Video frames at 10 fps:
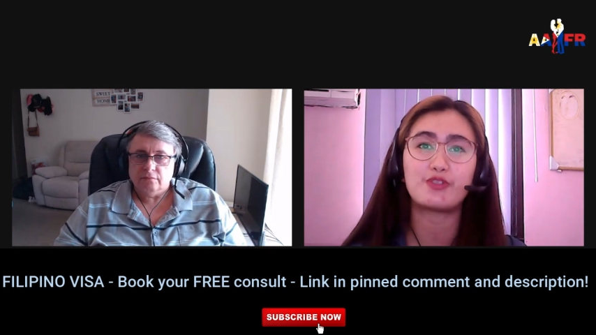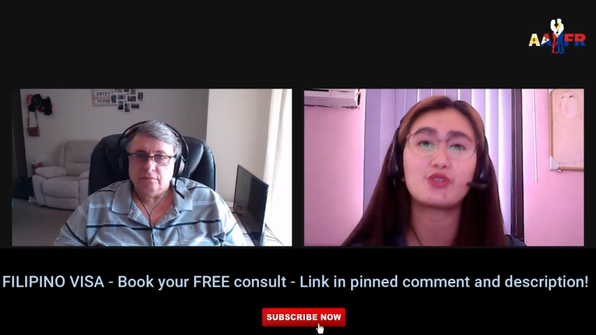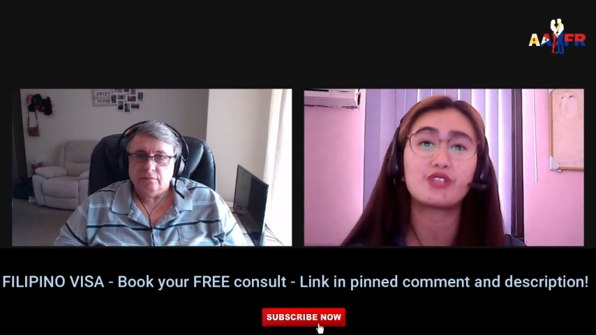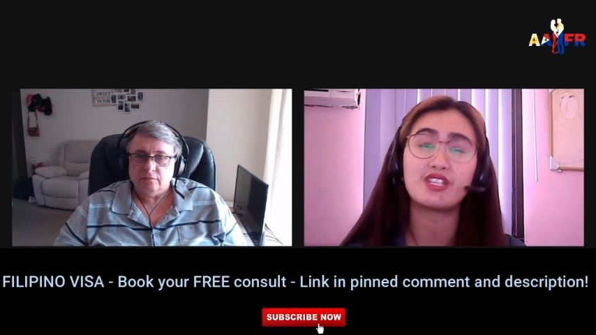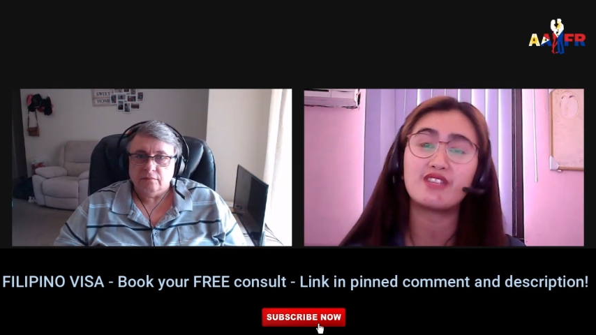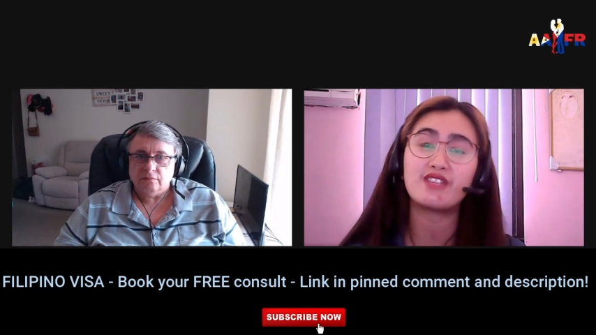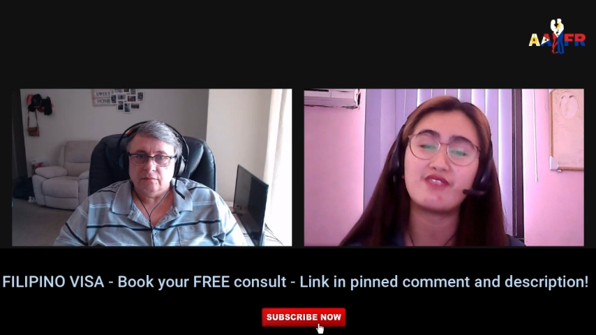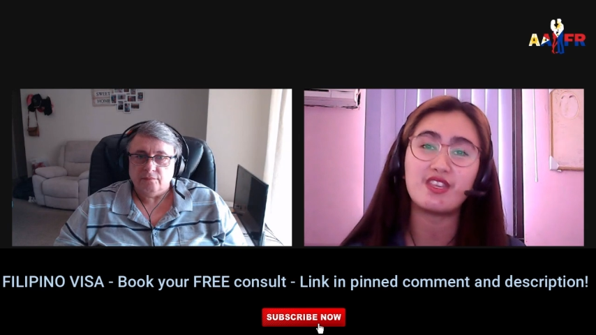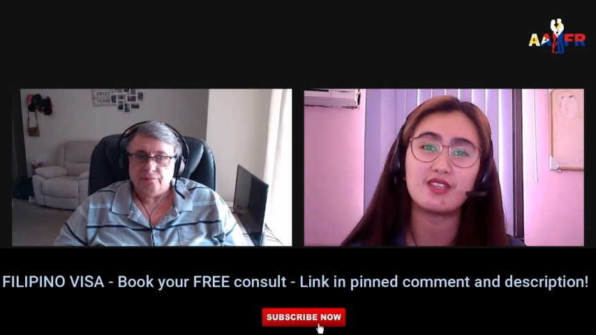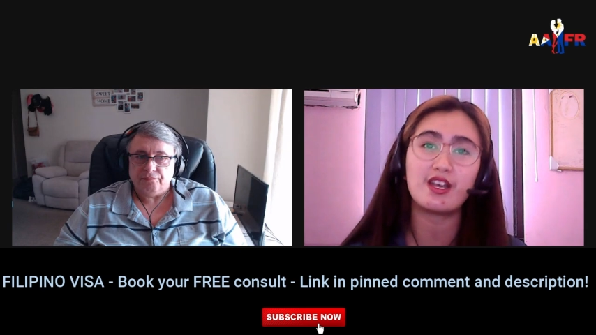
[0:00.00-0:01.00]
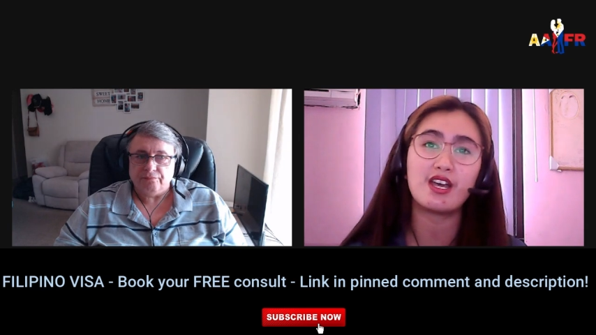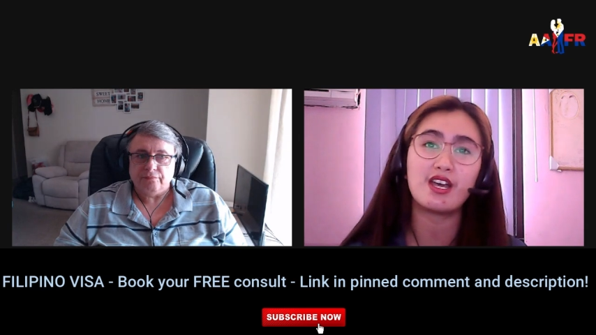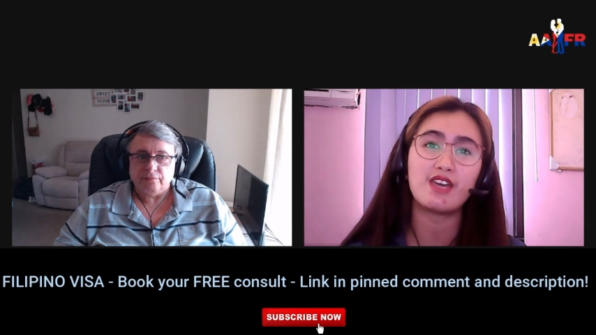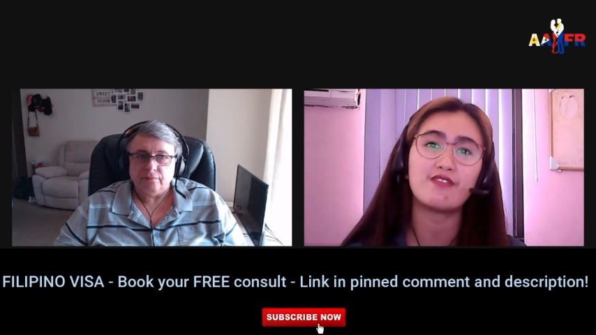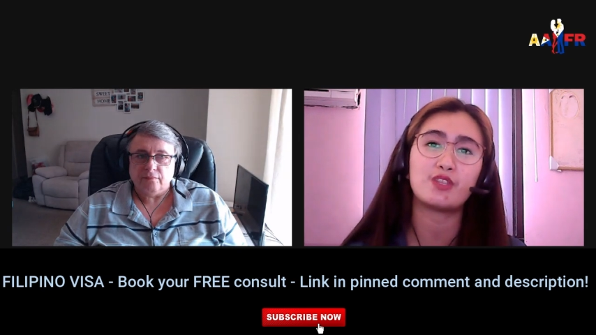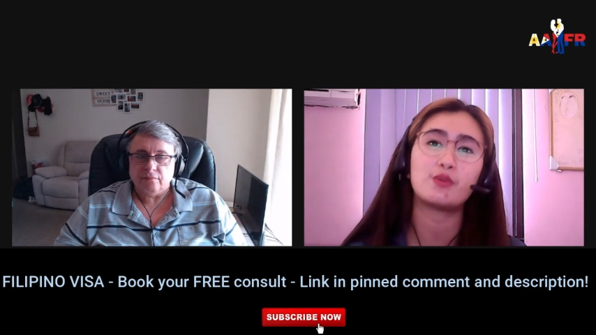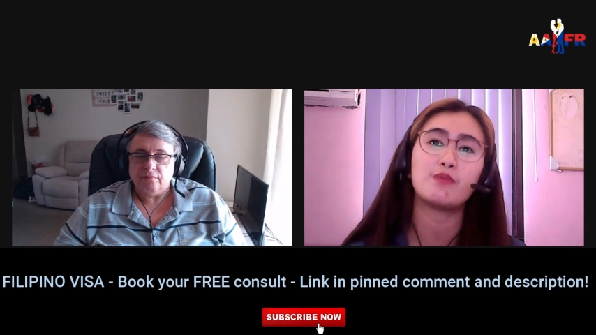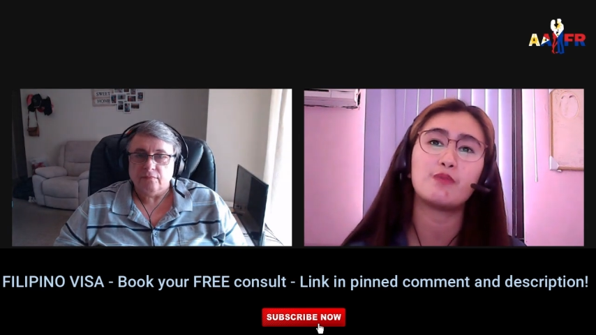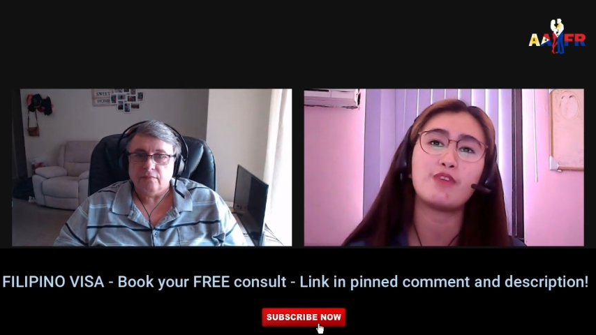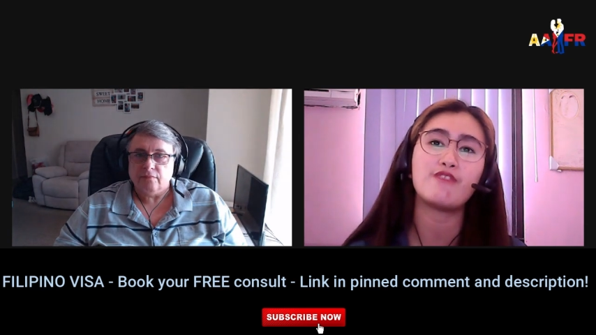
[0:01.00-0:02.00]
Speaker 1: tourist visa if it will
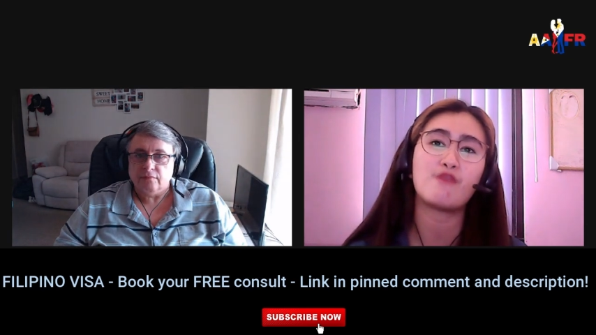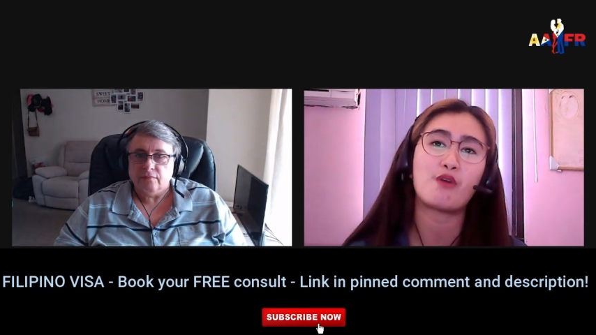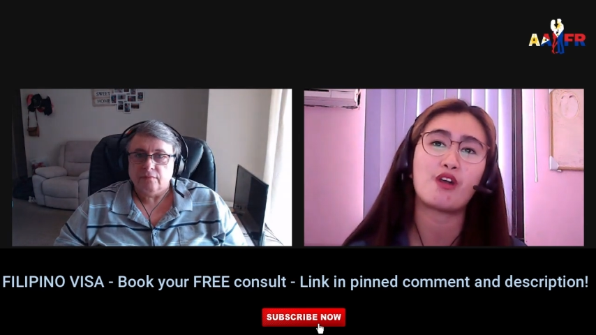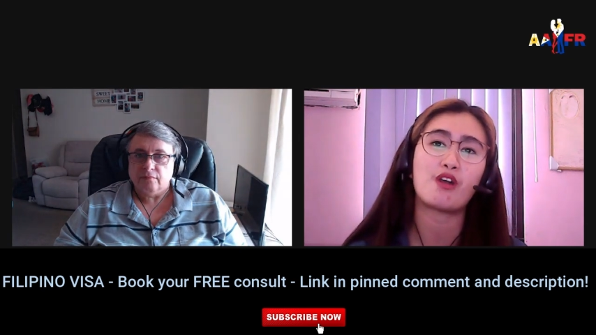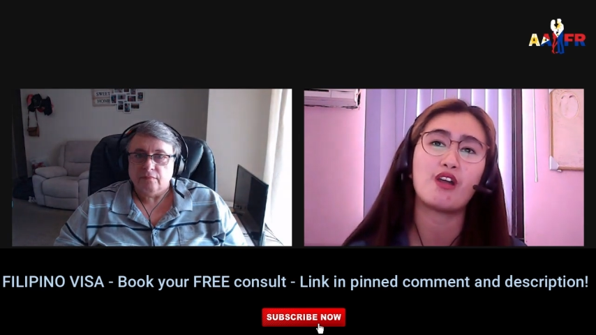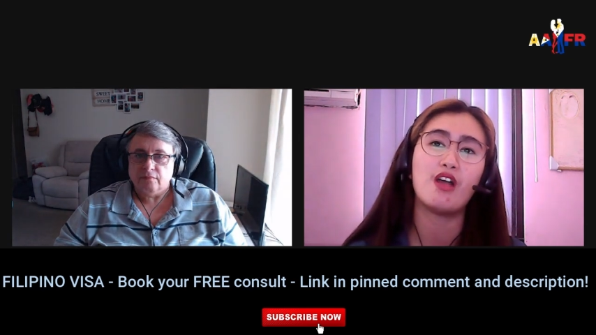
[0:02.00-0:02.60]
be for